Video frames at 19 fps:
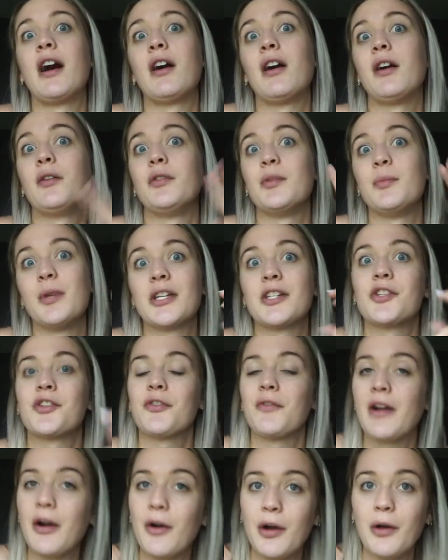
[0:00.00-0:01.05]
a depiction
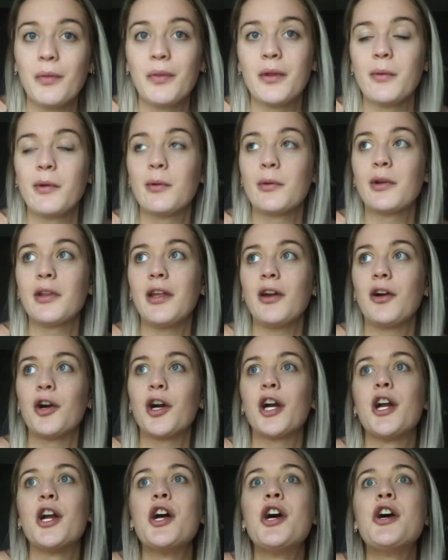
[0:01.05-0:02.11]
of how healthy we really
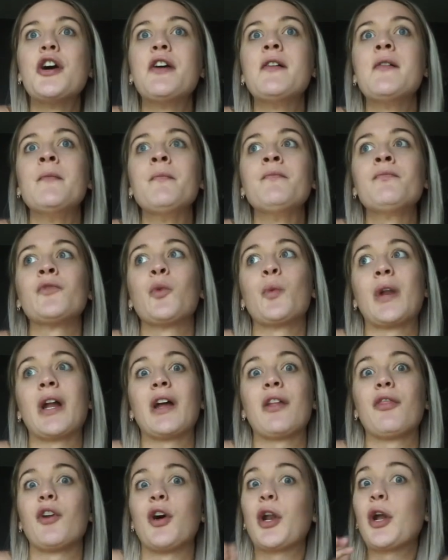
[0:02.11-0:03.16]
are. When I
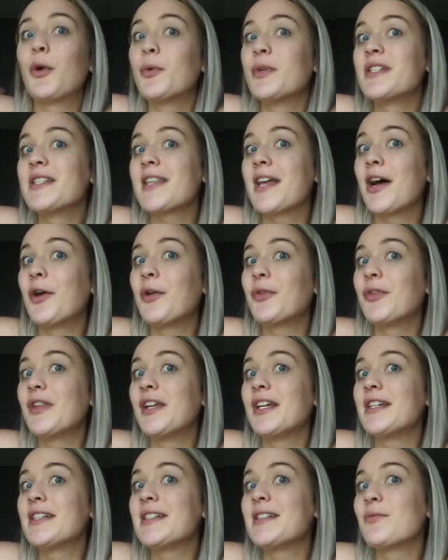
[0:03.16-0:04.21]
thought I was the
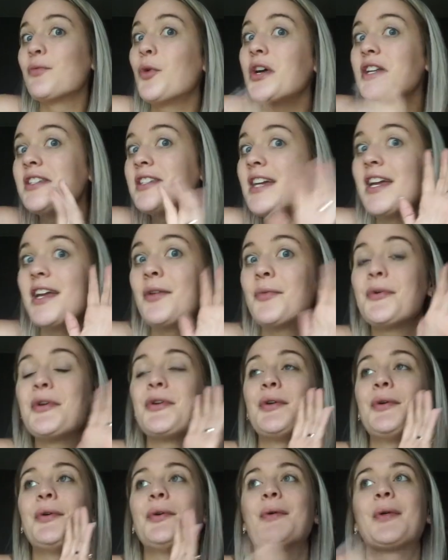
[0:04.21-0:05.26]
healthiest, 110,
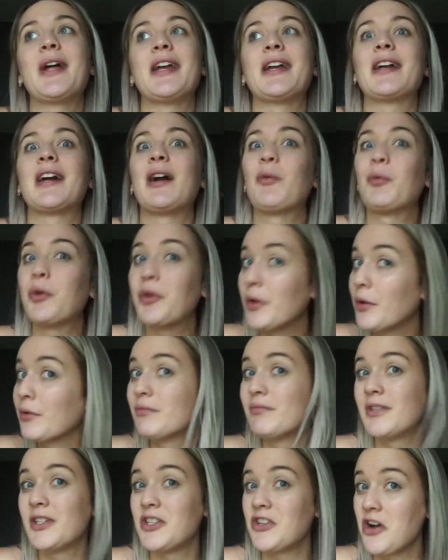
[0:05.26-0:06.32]
woohoo, like I really
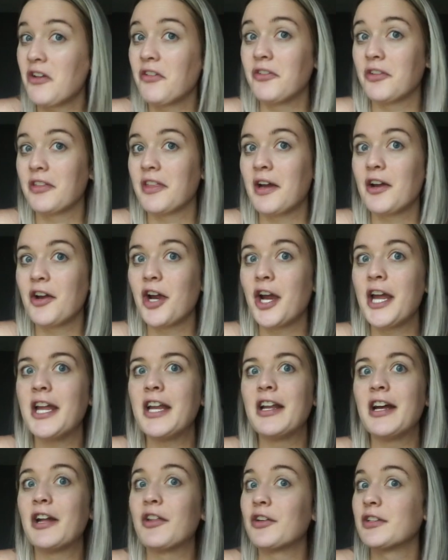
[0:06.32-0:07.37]
did not look that great.
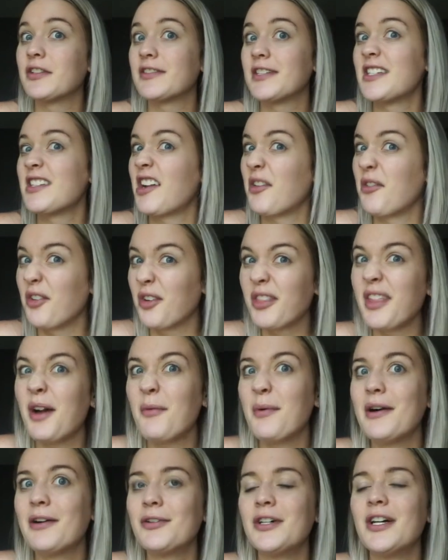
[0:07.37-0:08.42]
I did not look that
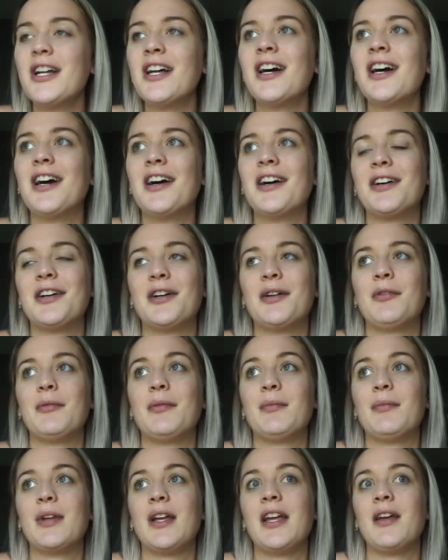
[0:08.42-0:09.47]
well.
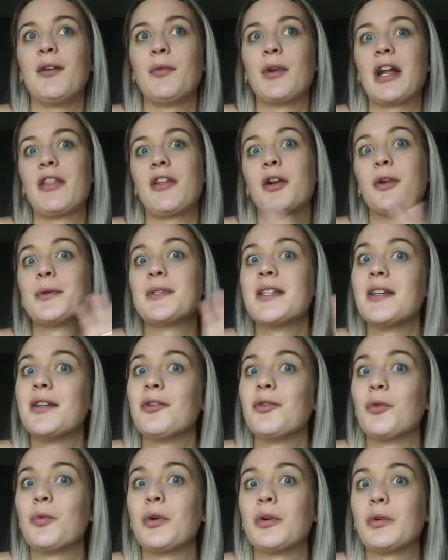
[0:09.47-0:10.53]
And when I thought it was the end
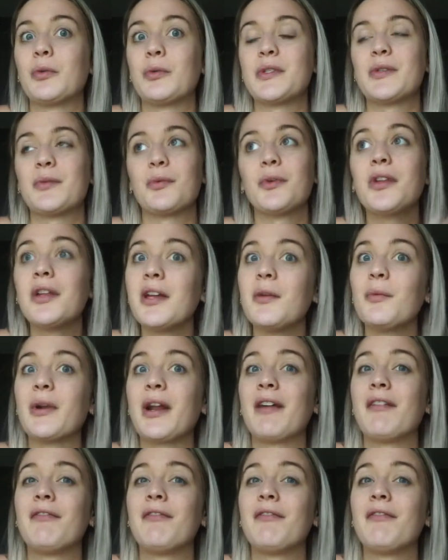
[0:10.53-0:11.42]
of the world was really when I